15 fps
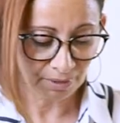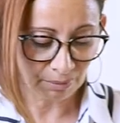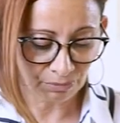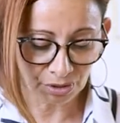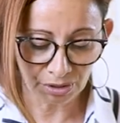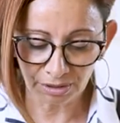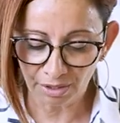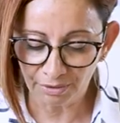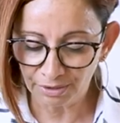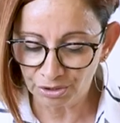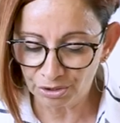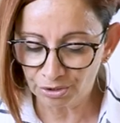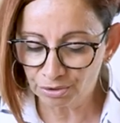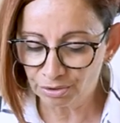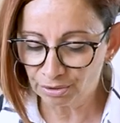I'm just going
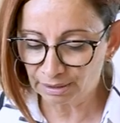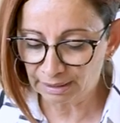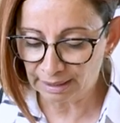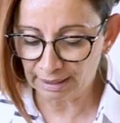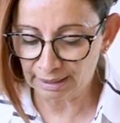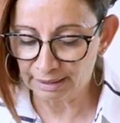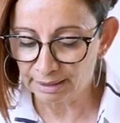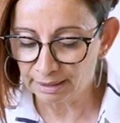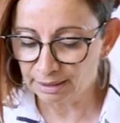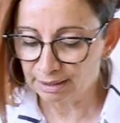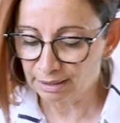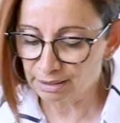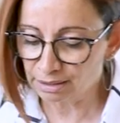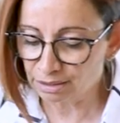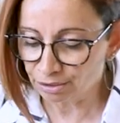to cut
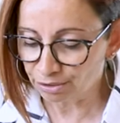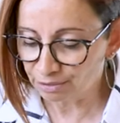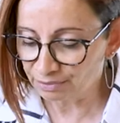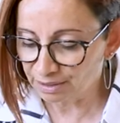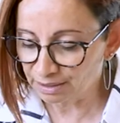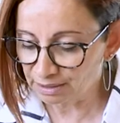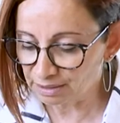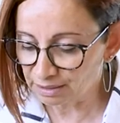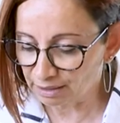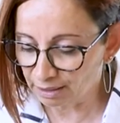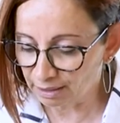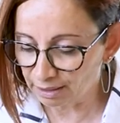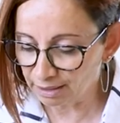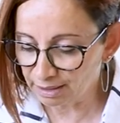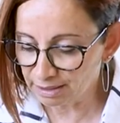a serving
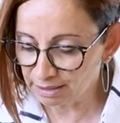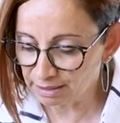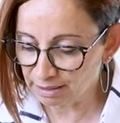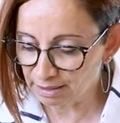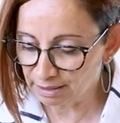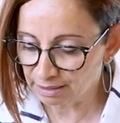size